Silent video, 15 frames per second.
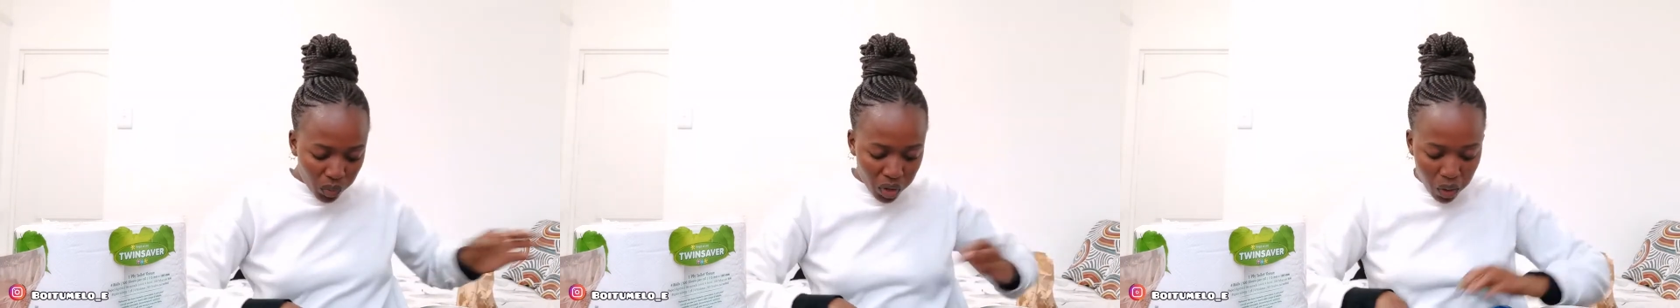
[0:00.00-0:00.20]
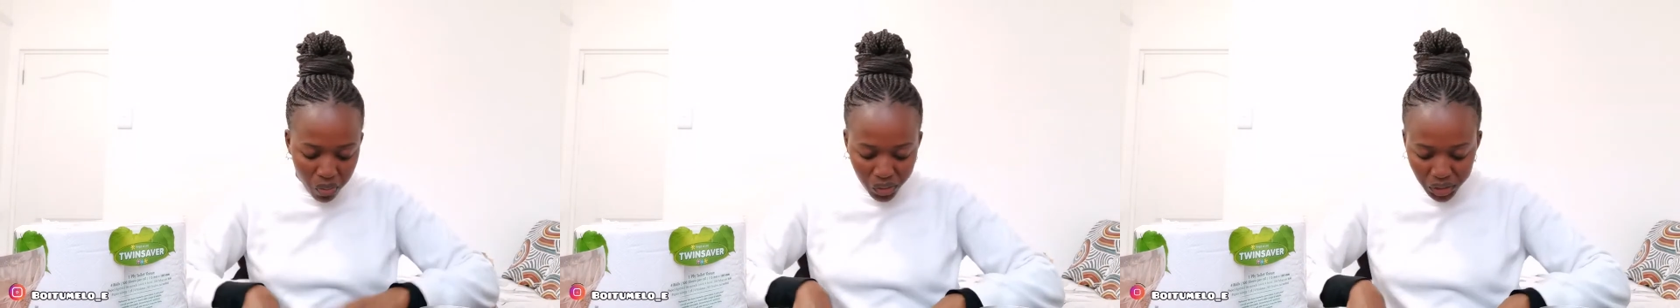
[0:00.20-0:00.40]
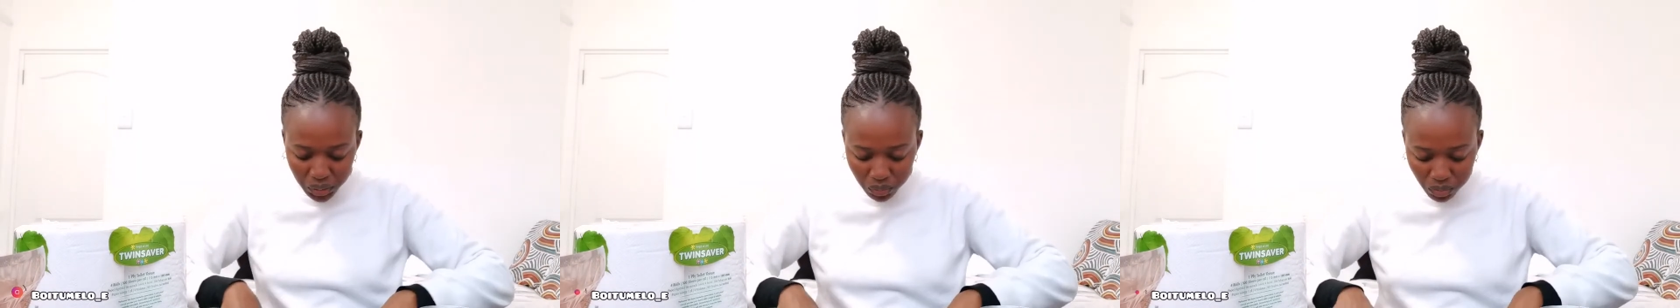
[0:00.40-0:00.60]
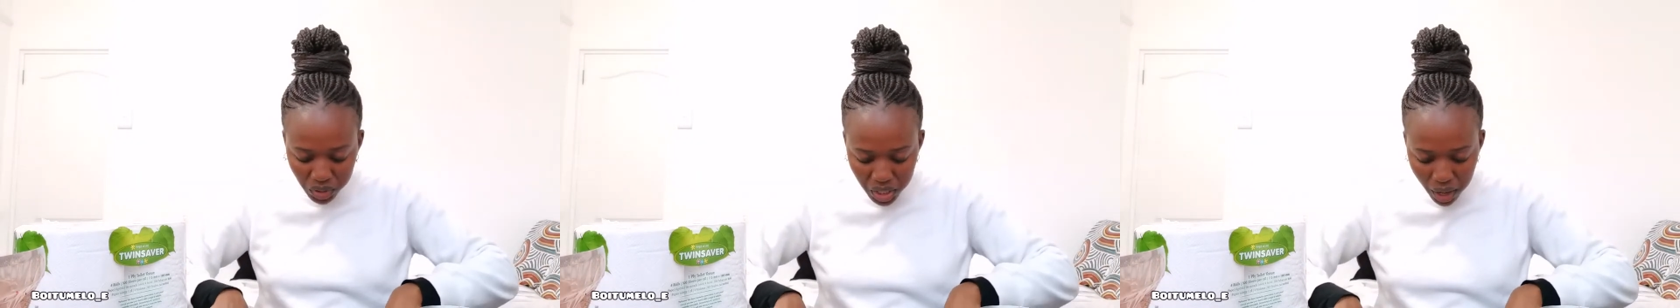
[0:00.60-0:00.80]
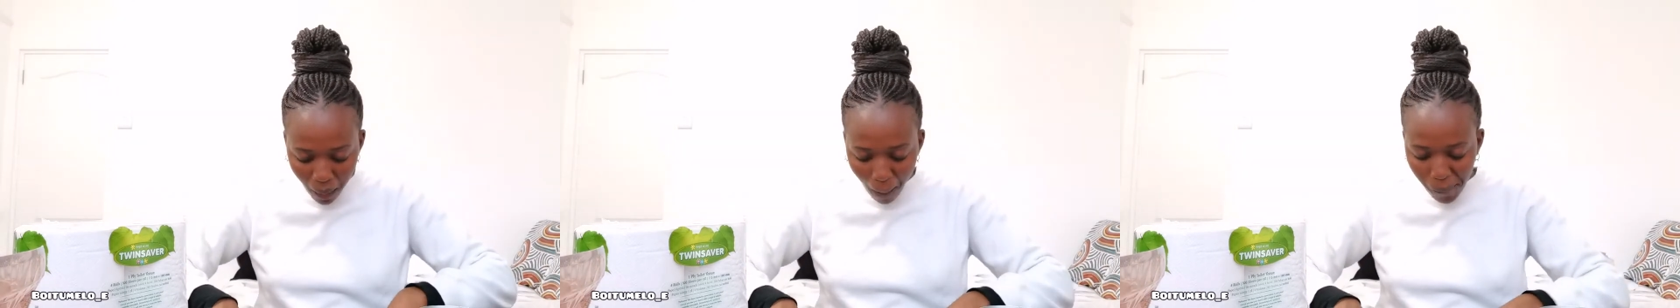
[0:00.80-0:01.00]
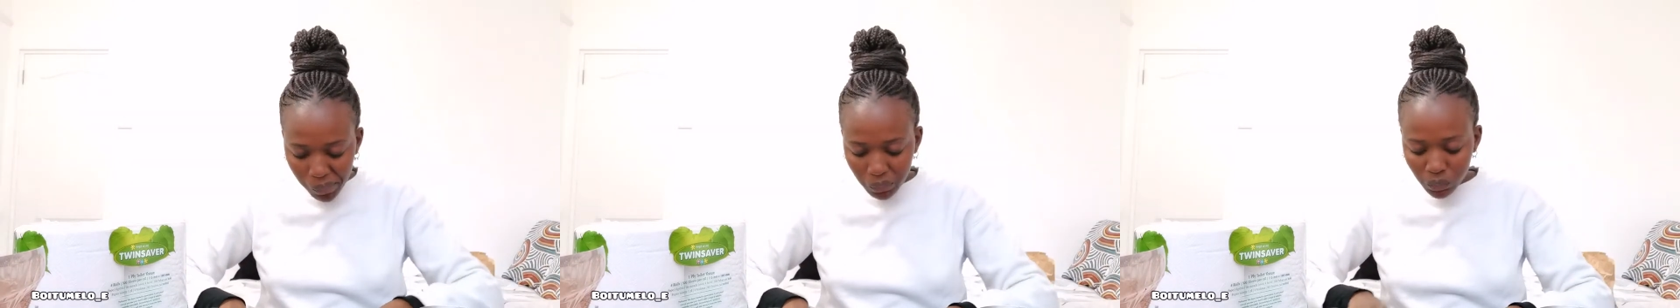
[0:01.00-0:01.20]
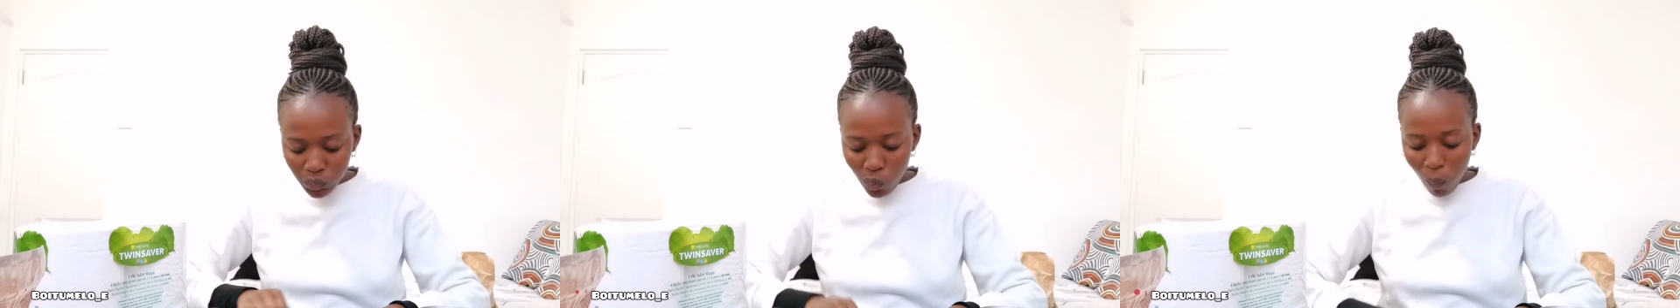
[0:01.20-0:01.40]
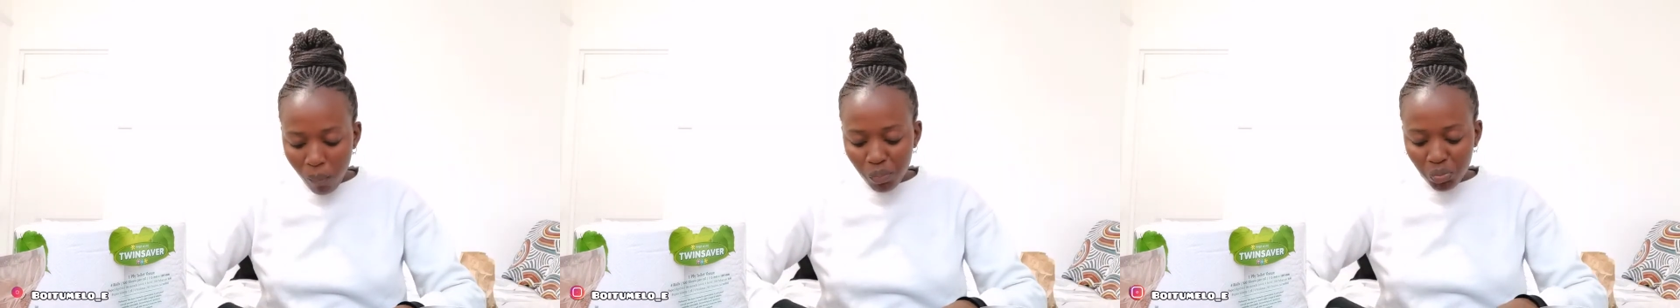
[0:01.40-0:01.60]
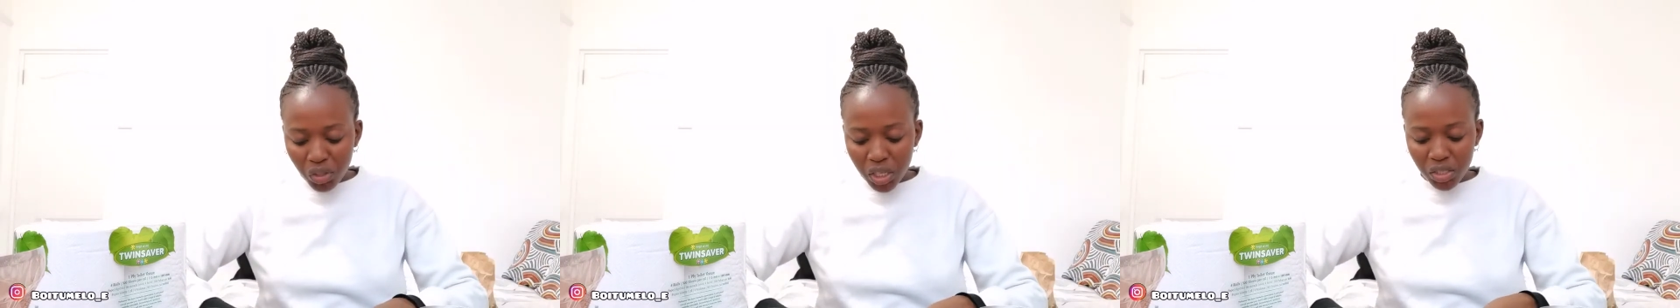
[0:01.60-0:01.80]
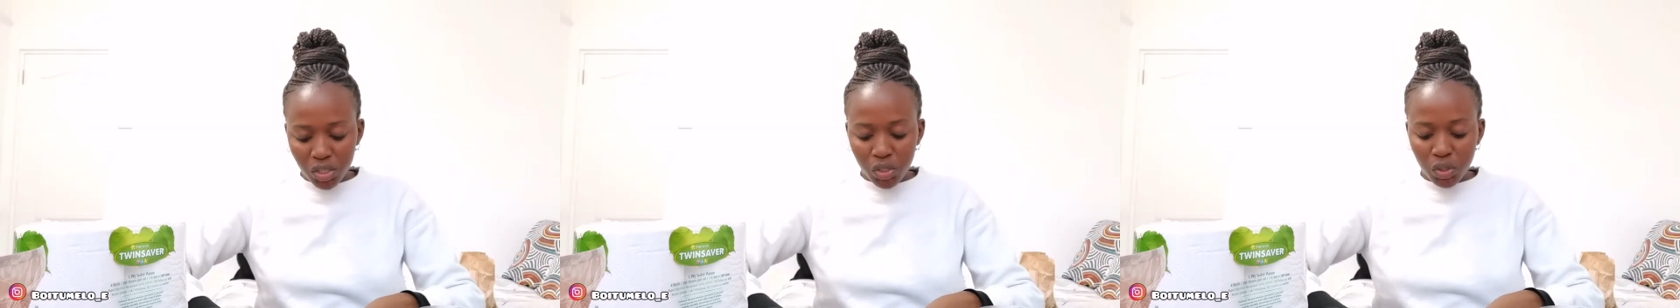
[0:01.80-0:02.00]
And then here,
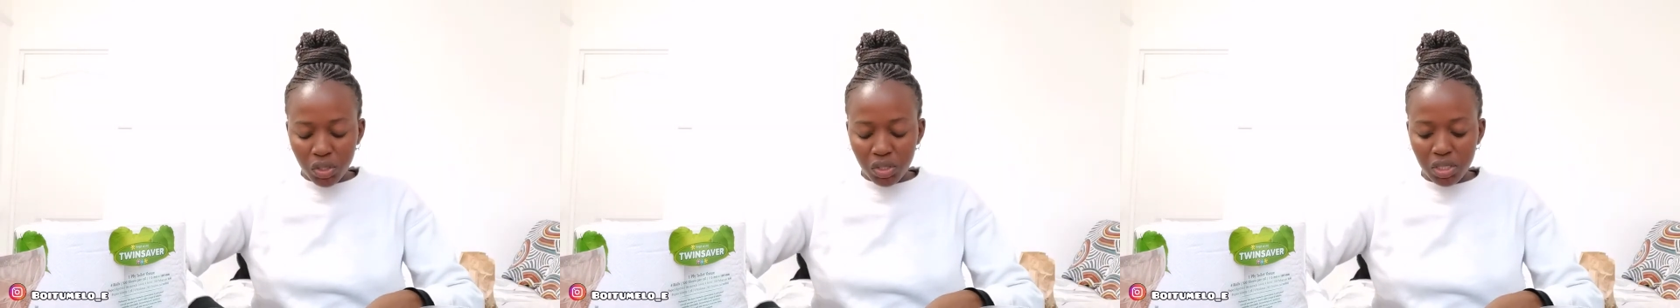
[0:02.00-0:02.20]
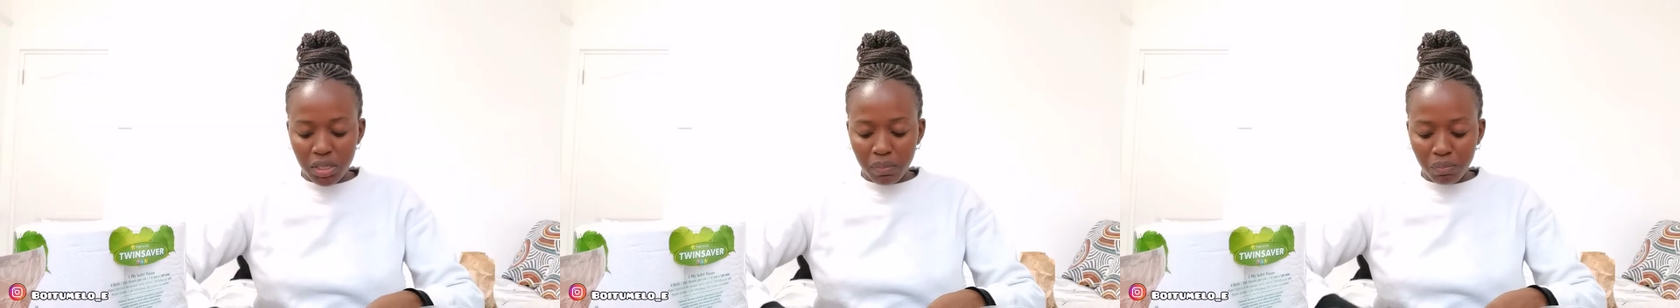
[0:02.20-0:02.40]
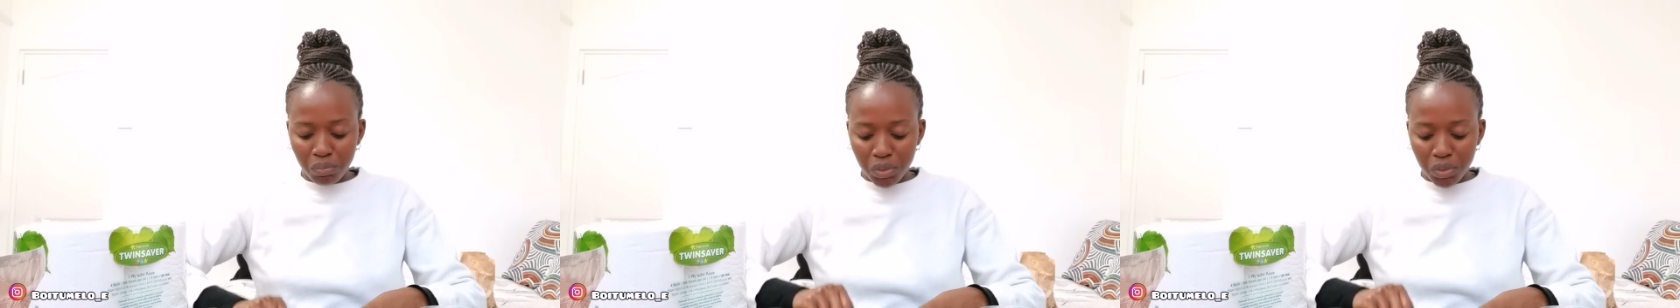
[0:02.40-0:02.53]
I just got some